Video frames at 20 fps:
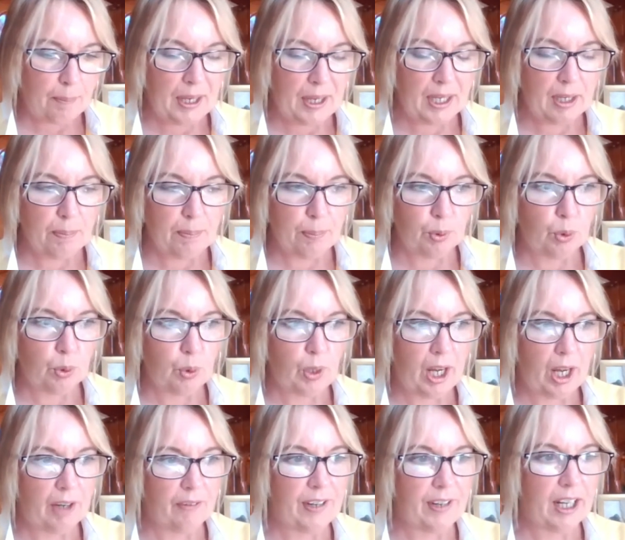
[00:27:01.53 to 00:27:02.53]
that people
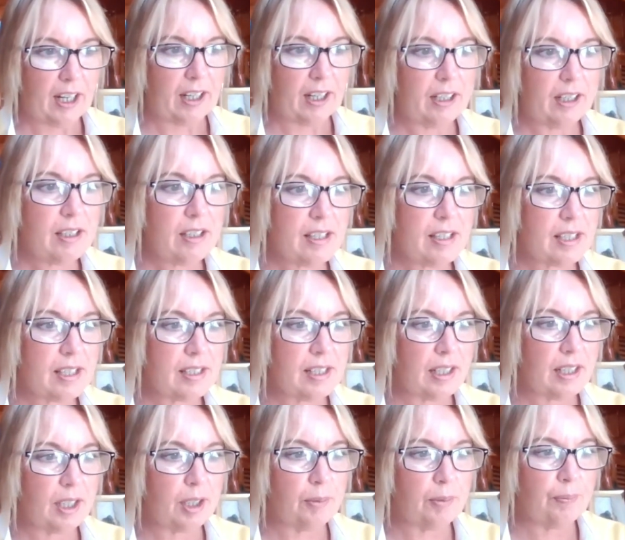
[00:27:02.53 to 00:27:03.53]
have asked.
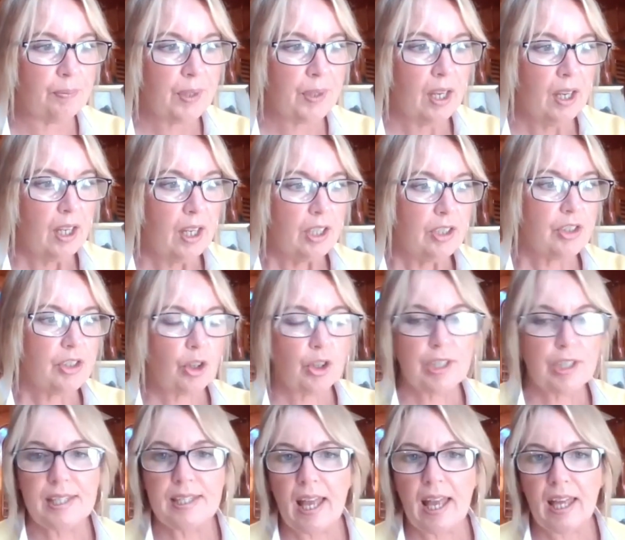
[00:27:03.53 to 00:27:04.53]
So
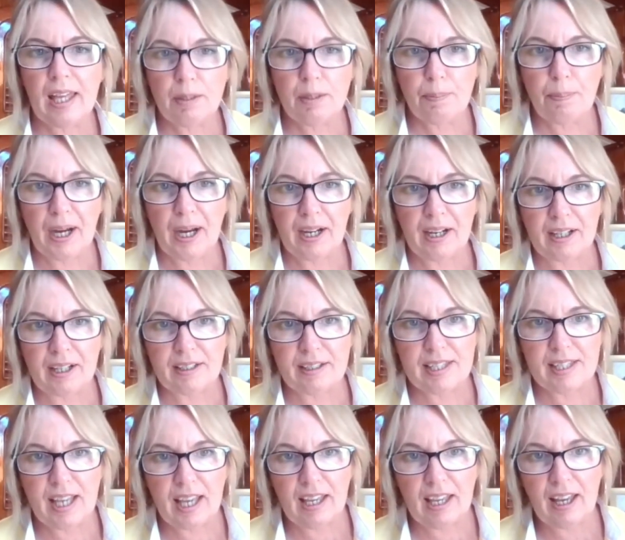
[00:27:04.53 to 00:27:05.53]

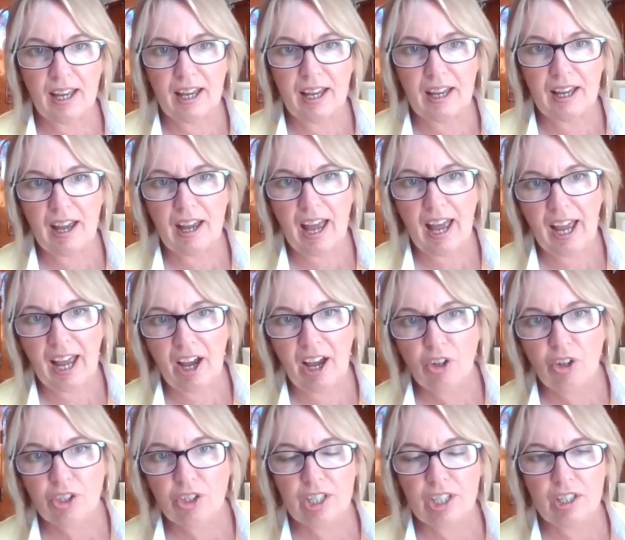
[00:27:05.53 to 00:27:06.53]
sandbars,
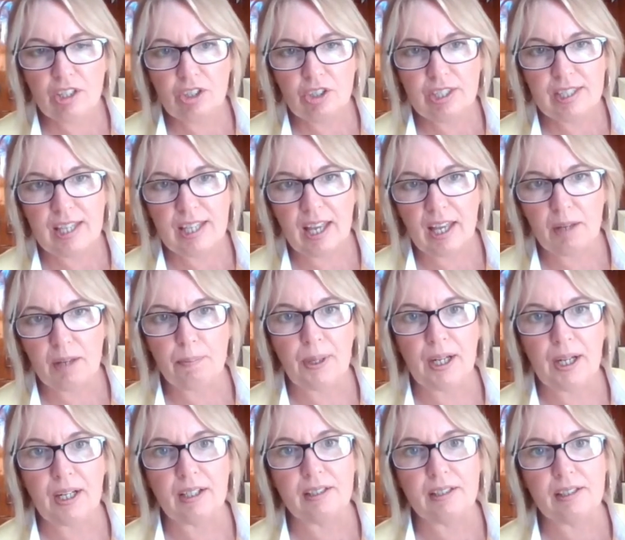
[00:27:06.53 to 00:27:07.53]
how do
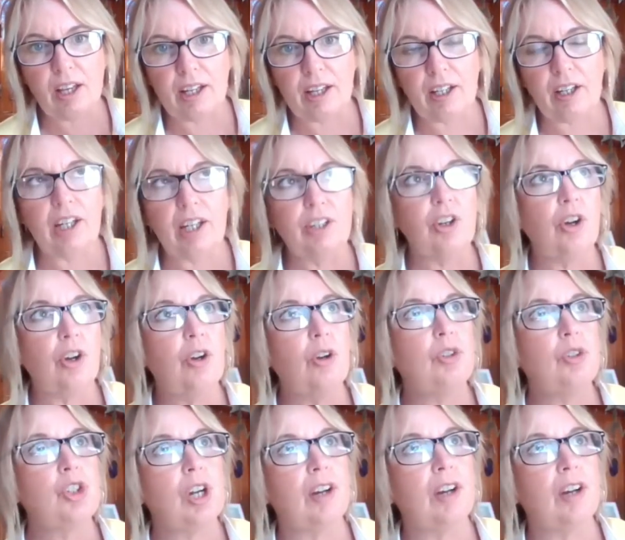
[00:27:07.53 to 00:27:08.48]
sandbars, like I know